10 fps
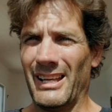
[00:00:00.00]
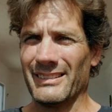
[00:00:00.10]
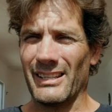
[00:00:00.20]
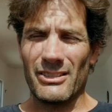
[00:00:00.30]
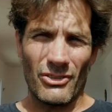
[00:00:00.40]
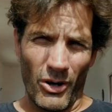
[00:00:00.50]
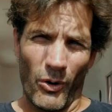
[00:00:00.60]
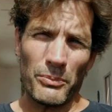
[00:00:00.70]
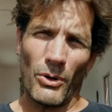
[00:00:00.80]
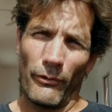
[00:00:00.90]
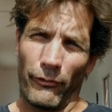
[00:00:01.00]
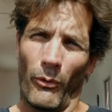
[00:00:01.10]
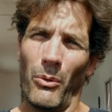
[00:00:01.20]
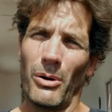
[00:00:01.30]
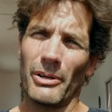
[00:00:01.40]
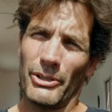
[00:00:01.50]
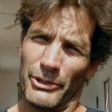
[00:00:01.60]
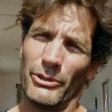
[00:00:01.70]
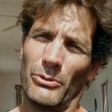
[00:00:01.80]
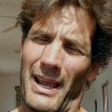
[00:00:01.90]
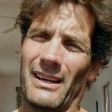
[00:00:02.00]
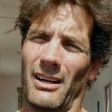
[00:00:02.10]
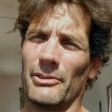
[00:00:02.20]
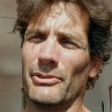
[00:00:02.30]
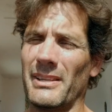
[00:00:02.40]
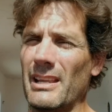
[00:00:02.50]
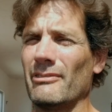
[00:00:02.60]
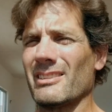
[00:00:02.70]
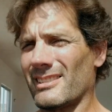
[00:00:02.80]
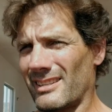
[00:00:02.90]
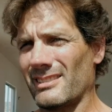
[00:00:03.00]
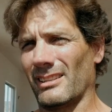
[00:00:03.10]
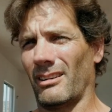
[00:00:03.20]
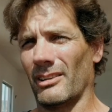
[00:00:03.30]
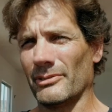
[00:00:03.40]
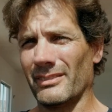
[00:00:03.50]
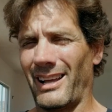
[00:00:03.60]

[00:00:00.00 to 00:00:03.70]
The GoPro 4 could do 800, even 1600.